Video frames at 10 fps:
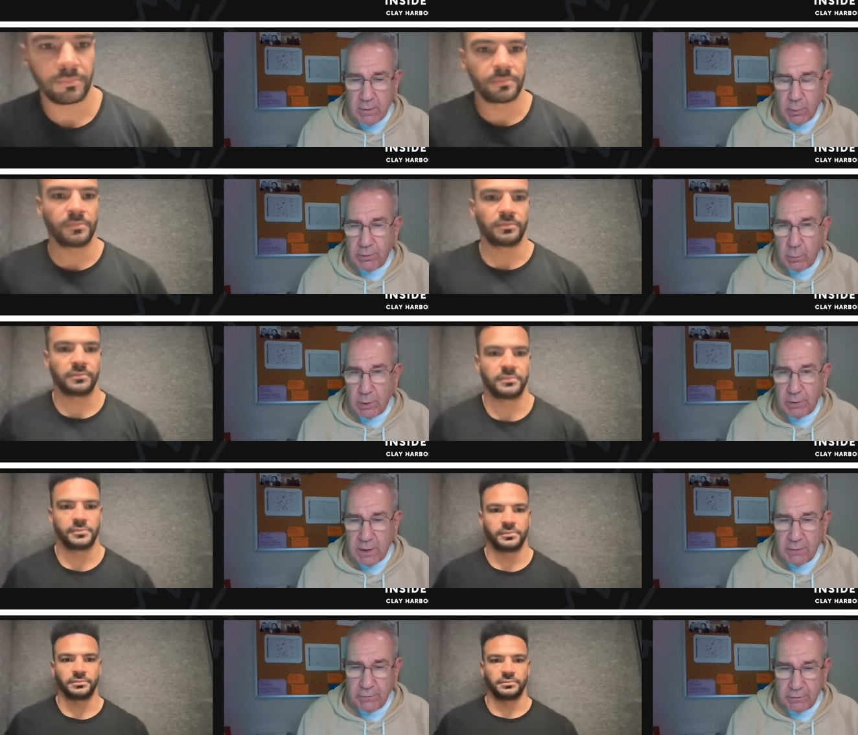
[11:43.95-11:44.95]
Speaker 1: what what the
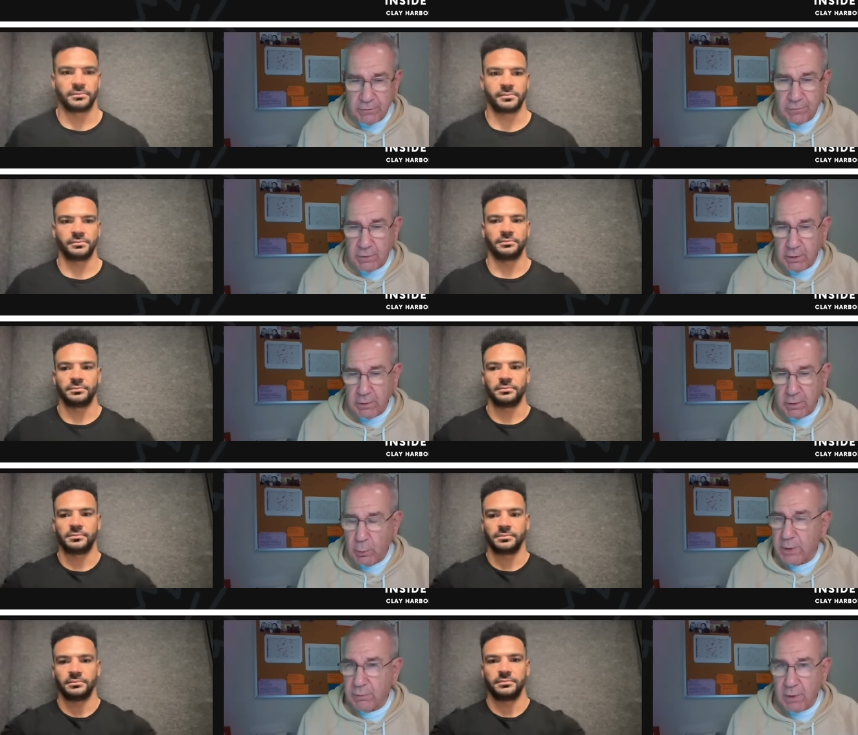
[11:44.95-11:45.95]
Eagles are struggling
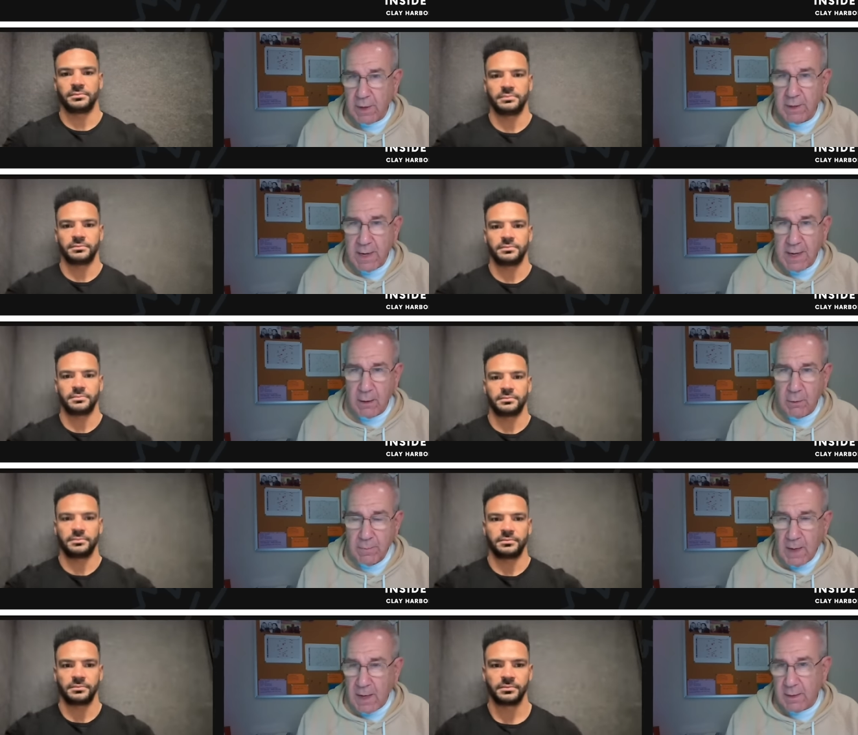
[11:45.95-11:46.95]
with right now,
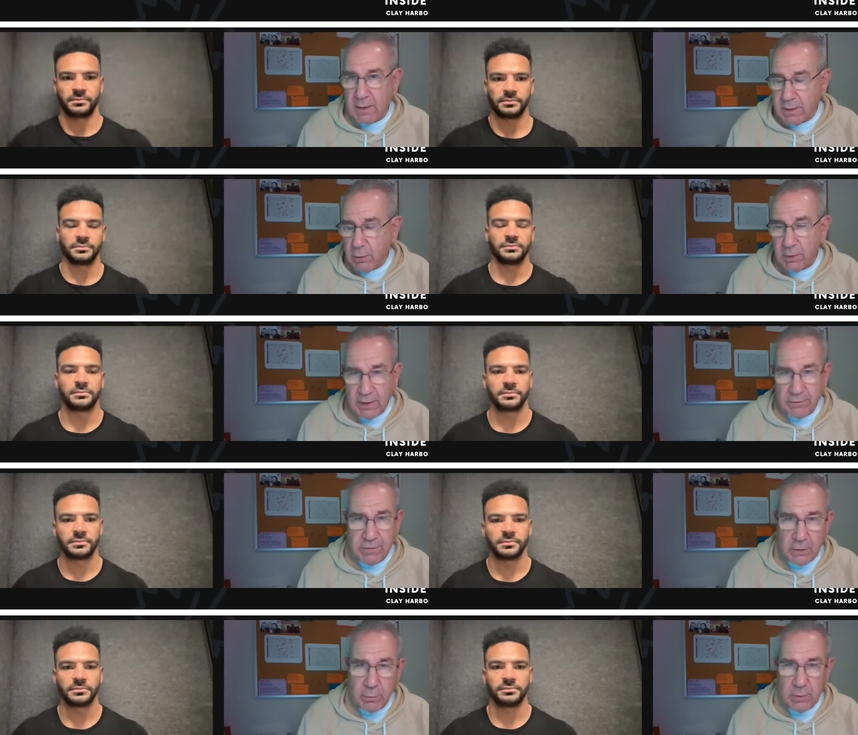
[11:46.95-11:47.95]
and you know, last
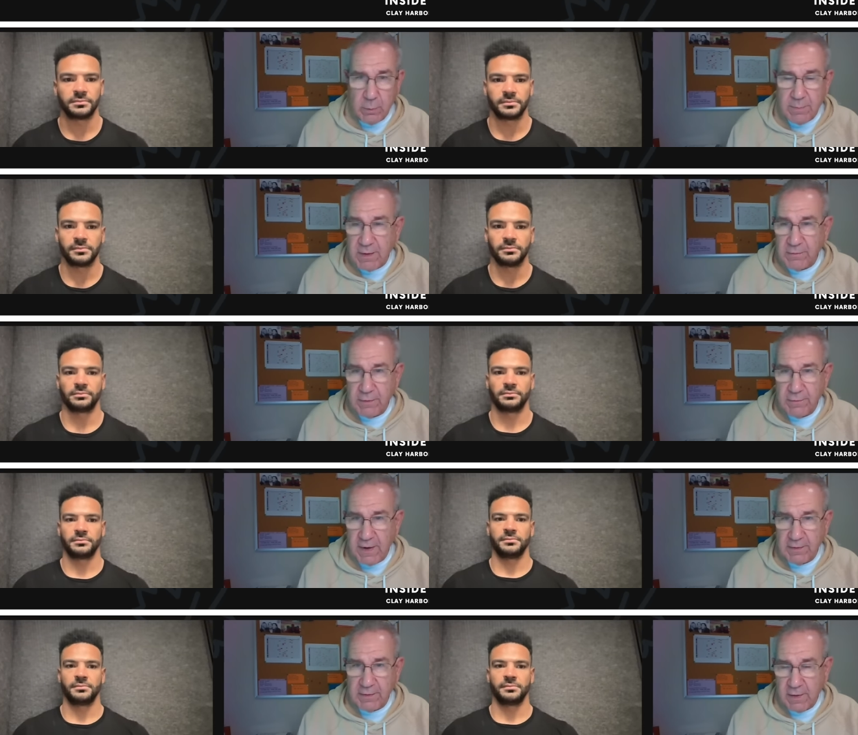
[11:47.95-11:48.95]
year we, we mentioned the
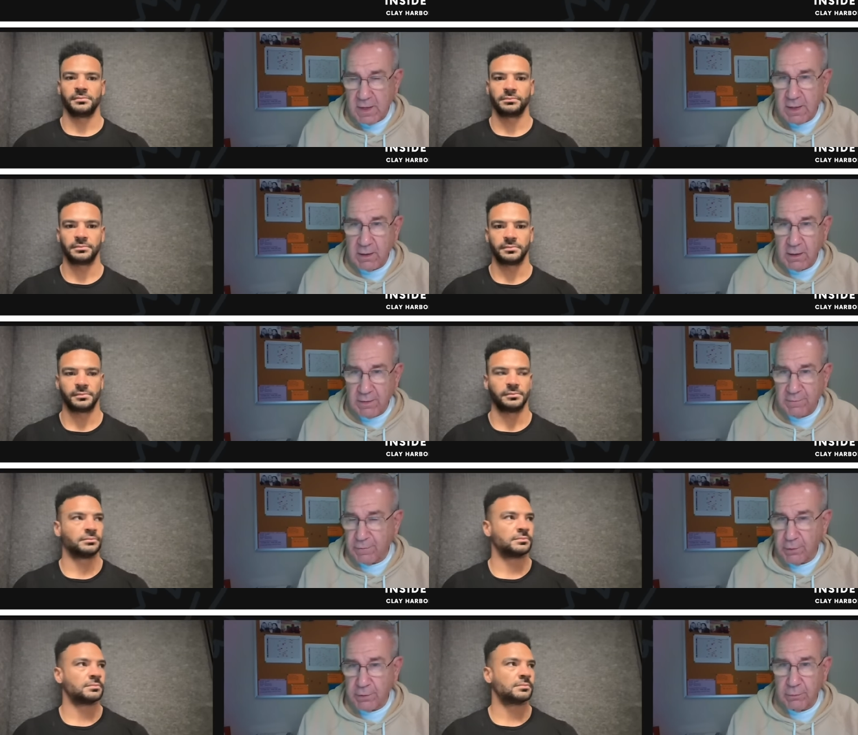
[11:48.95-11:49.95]
fact that they hit a lot of
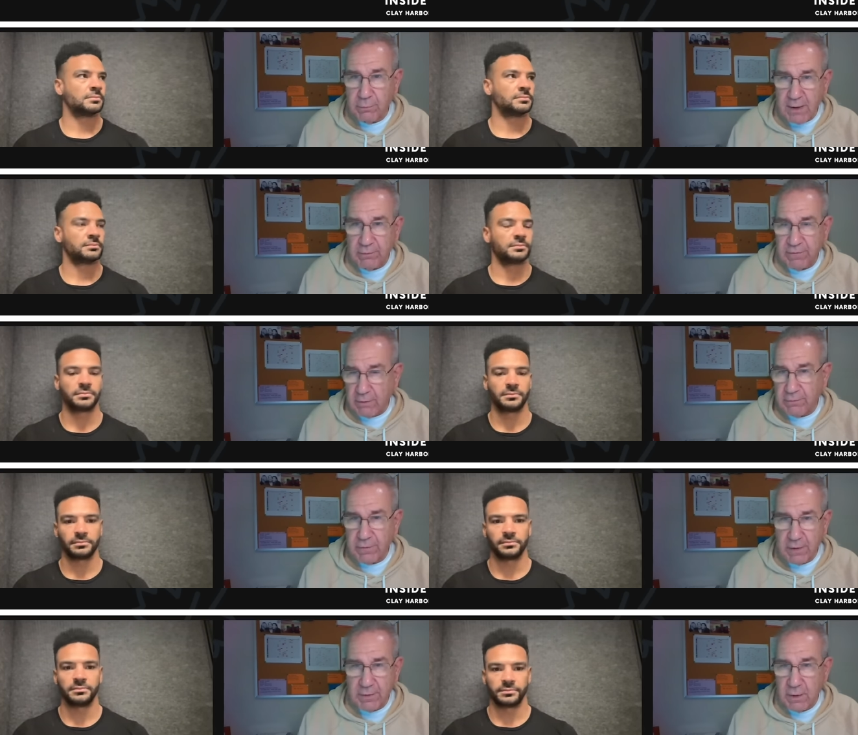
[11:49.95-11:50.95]
vertical routes
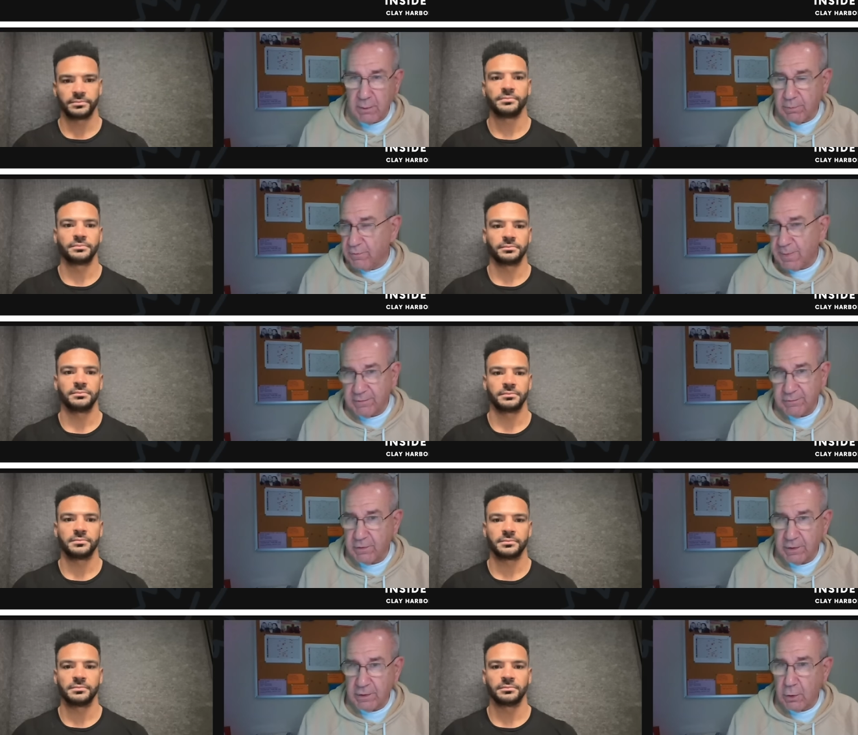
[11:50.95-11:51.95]
outside the numbers,
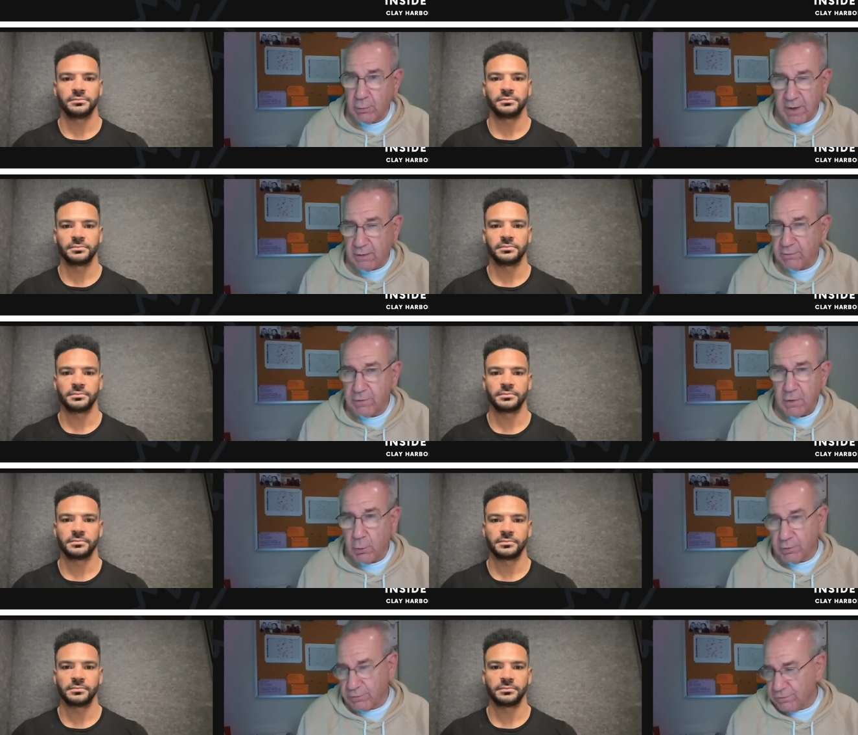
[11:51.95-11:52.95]
basically go routes
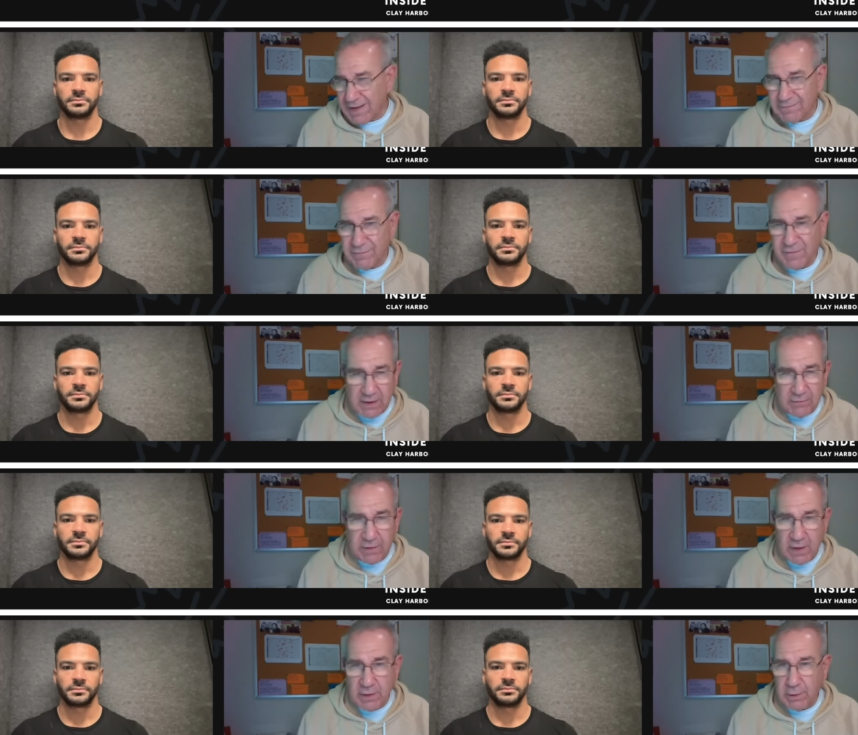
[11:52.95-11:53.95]
or slot fades.
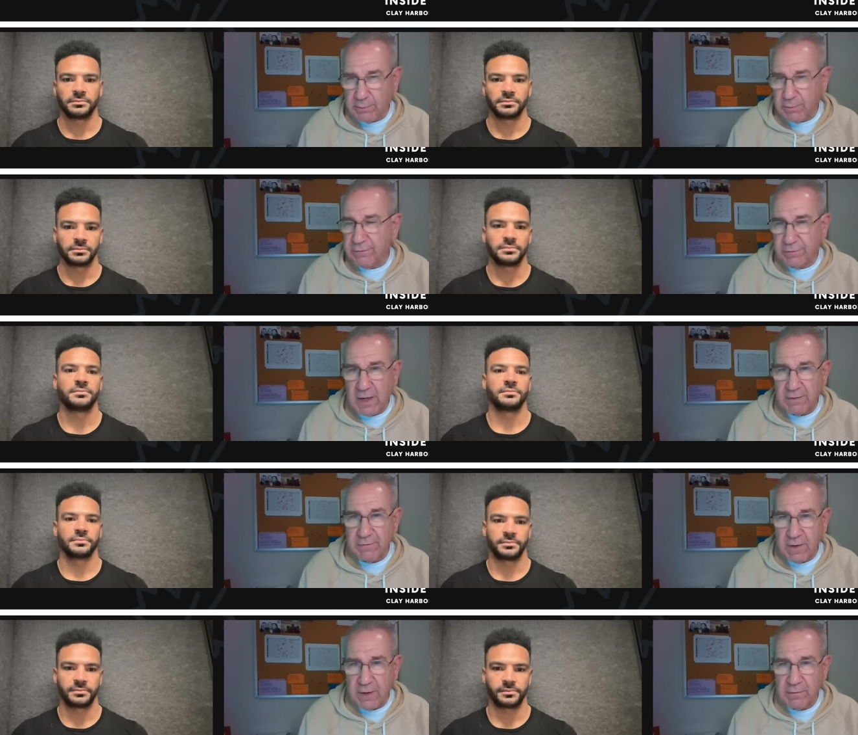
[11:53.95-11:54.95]
They hit a number of slot
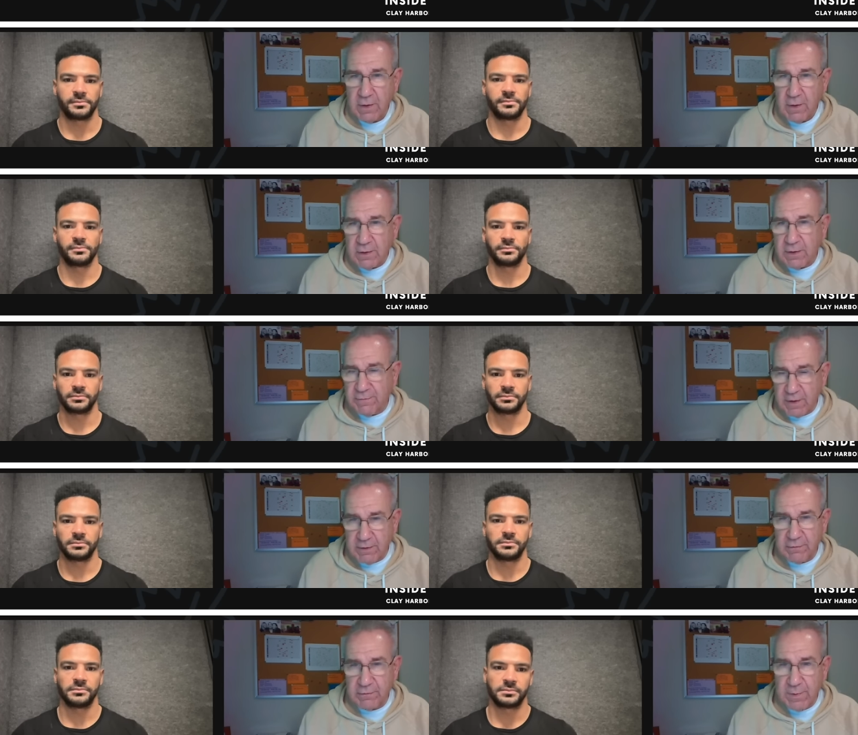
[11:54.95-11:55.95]
fades to
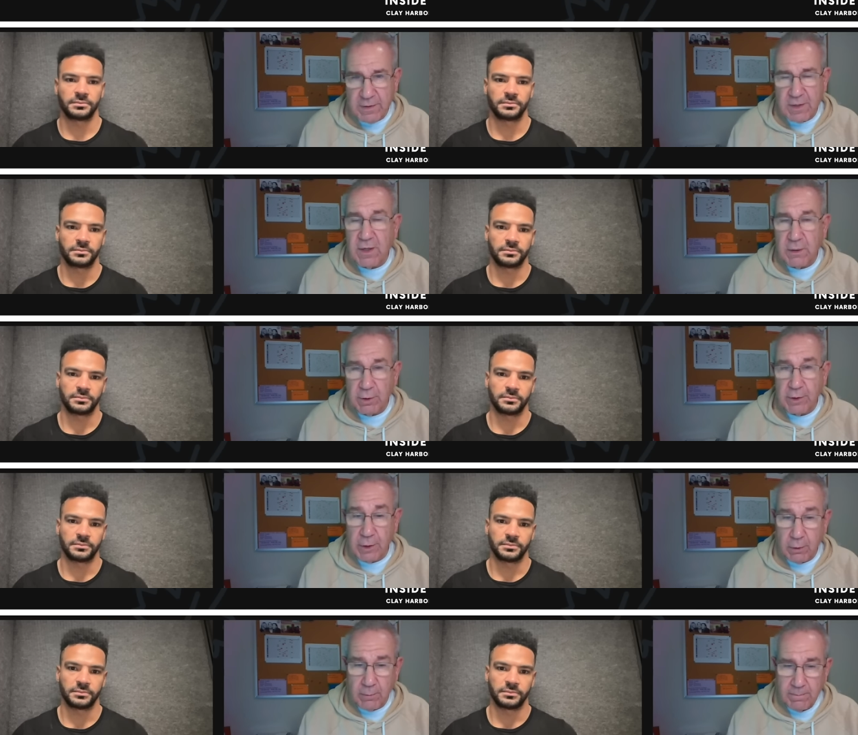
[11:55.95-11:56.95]
Devonta Smith a year
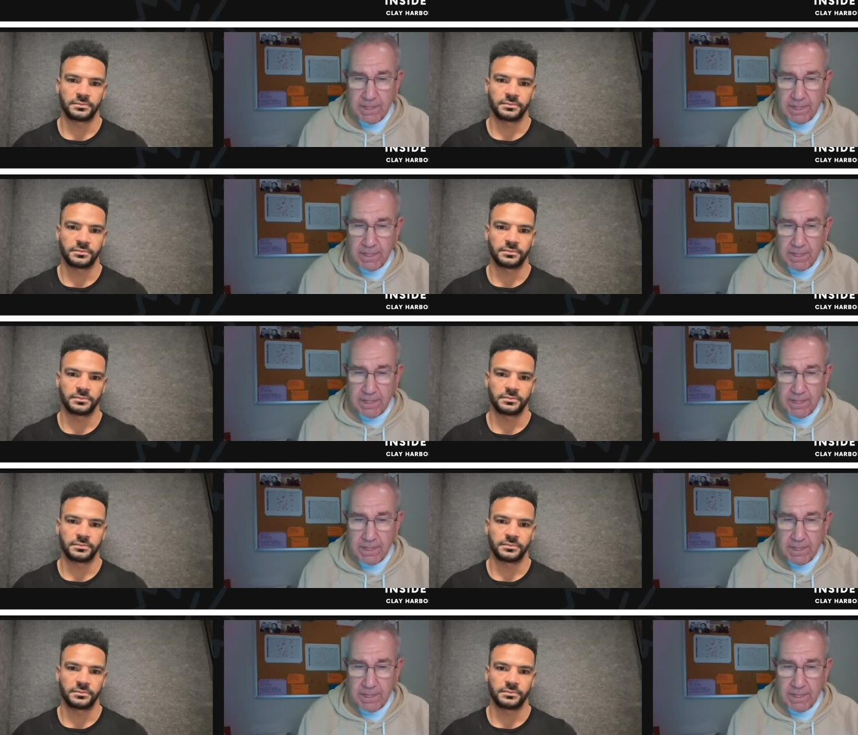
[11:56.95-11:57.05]
ago.